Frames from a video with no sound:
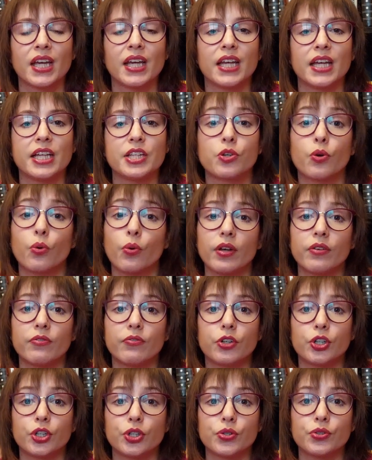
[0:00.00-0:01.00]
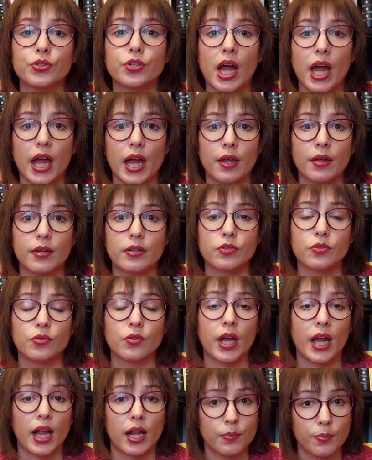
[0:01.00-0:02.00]
It's a way for you to
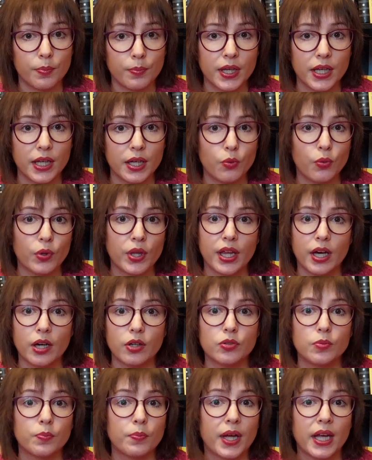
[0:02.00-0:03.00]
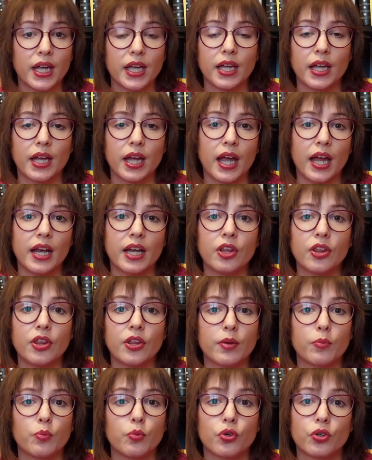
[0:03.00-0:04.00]
help me without paying
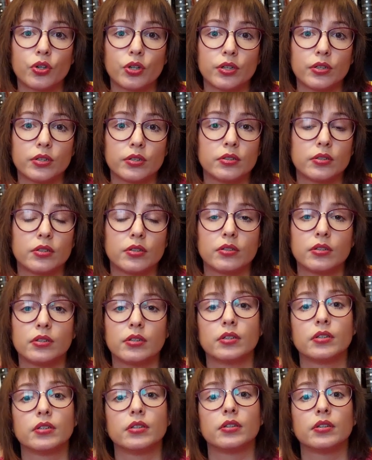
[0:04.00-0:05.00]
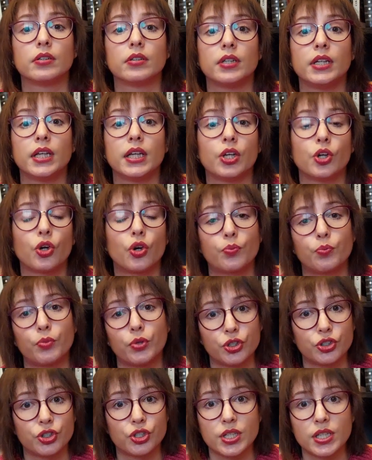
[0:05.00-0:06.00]
anything more in your
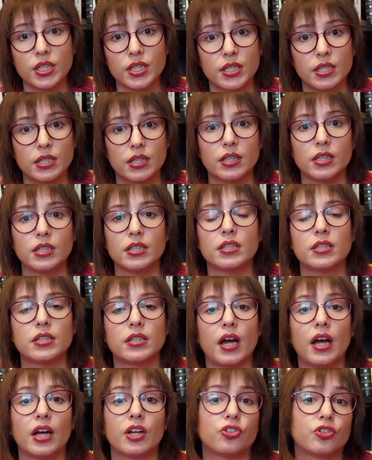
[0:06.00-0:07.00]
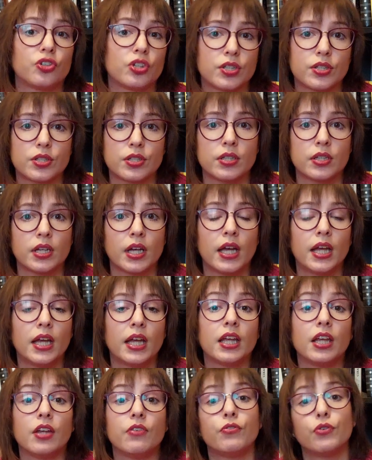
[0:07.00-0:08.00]
purchase.
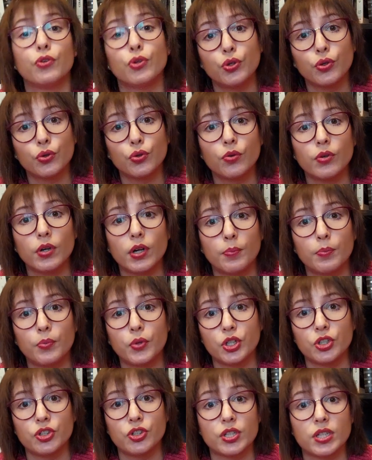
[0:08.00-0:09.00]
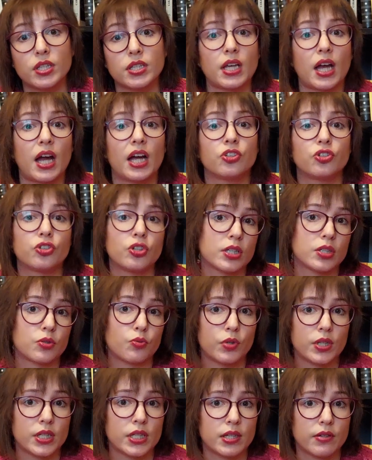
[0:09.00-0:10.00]
If you do a purchase, I just
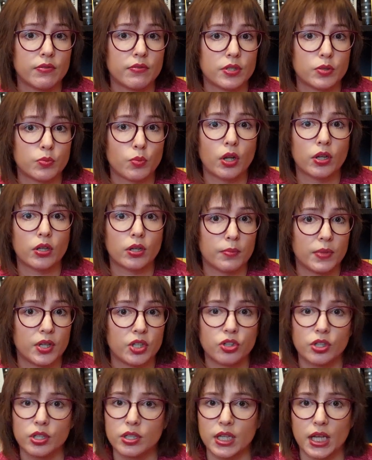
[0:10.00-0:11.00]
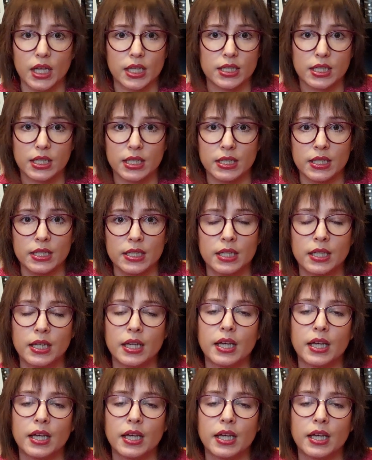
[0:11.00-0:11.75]
receive a small commission, that's it.